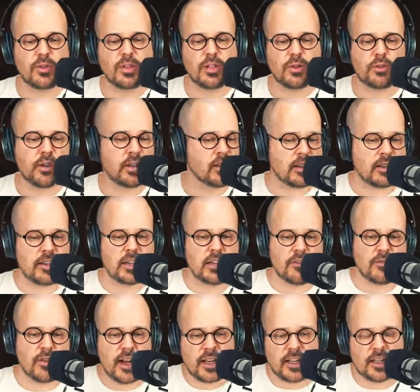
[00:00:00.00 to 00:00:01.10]
You can
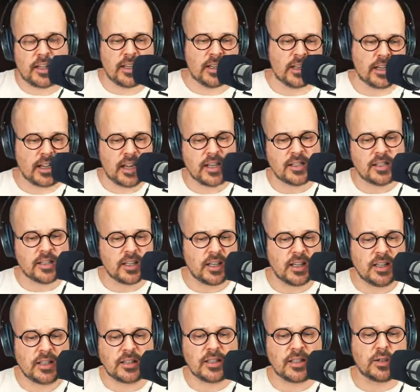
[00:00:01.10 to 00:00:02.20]
invite the guest
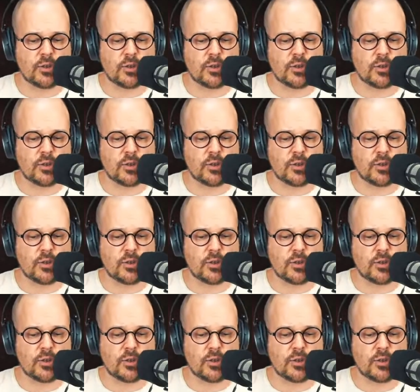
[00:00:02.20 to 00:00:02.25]
ins.